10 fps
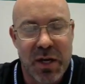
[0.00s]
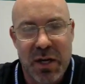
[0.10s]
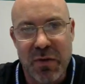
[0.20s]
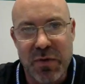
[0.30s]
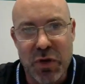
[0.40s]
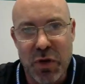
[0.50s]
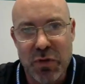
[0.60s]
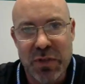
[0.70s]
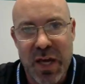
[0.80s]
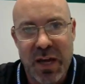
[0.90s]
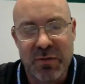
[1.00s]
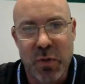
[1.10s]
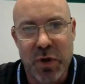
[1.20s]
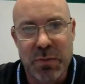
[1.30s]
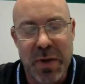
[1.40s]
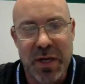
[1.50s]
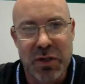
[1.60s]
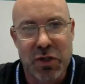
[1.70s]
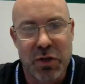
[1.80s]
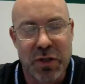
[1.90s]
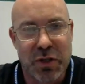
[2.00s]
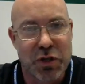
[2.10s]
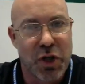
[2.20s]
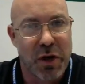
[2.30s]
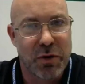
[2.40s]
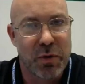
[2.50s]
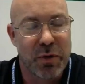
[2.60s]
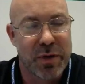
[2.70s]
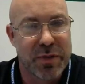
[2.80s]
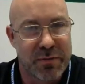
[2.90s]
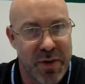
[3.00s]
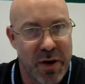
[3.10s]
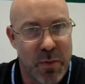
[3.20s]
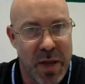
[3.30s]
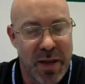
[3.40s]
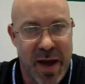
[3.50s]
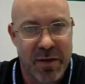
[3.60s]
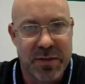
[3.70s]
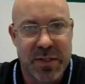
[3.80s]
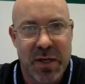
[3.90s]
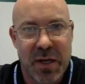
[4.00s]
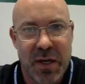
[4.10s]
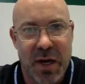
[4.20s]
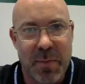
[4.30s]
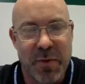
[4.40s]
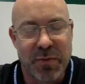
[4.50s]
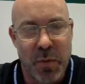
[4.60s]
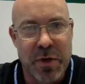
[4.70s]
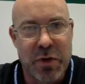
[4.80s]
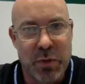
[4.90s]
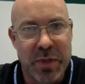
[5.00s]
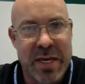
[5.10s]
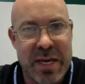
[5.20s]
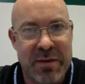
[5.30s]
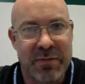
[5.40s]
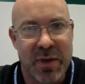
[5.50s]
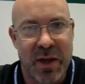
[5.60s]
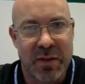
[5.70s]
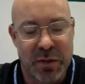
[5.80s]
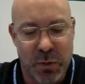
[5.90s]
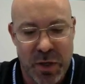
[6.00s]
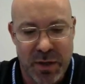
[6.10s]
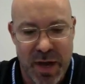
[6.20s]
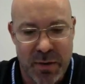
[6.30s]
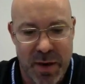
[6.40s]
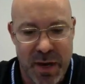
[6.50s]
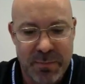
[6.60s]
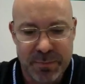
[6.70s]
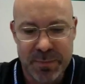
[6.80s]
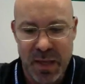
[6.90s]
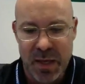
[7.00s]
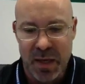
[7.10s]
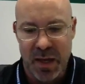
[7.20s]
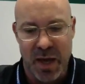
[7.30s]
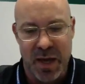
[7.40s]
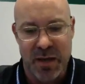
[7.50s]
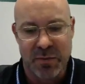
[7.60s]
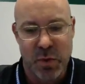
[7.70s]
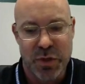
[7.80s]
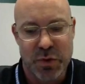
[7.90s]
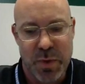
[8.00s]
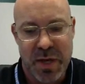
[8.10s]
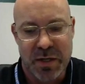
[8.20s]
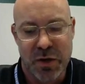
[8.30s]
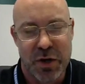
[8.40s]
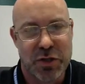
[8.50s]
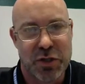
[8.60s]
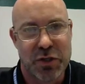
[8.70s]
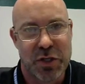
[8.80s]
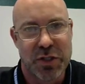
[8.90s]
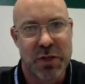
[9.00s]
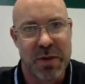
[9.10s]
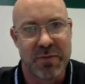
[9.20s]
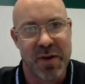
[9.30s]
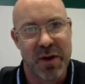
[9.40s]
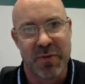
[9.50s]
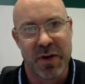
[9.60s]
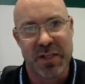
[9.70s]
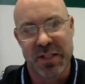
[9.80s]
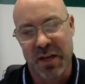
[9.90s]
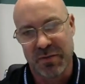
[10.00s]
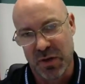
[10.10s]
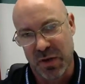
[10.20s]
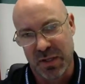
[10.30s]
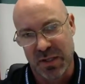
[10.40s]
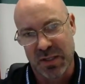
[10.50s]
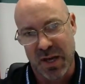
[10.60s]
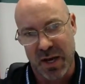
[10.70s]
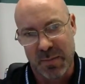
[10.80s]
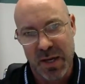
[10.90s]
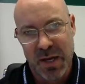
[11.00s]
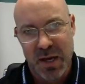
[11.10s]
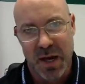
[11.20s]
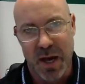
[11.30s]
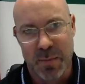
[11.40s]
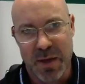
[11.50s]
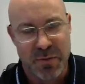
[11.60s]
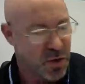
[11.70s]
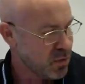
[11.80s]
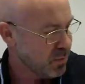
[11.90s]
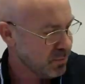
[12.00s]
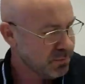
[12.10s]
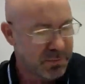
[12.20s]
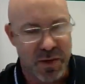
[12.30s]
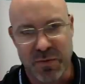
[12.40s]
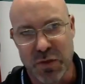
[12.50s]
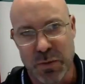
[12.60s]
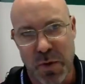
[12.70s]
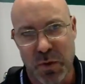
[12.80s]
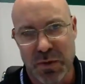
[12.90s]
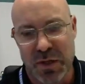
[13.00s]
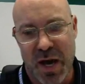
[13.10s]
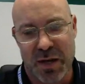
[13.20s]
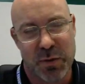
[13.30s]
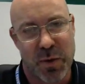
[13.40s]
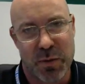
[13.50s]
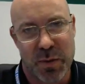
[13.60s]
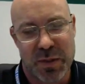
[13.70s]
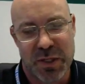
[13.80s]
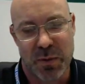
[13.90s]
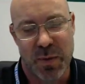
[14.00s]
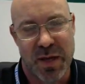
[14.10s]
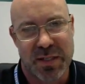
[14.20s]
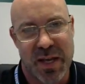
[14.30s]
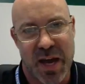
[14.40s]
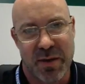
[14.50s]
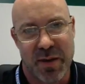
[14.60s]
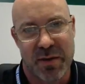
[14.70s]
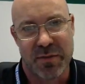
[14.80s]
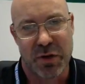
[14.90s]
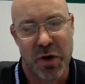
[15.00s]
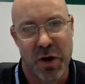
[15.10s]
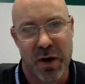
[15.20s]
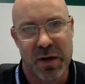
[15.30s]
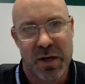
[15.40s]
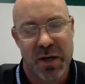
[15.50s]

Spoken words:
if you use that, of course, making sure that the charcoal is very well out before you leave the grill area. And of course, we encourage you just to be very, very safe during this time. If you smoke, do not throw cigarettes out of your car.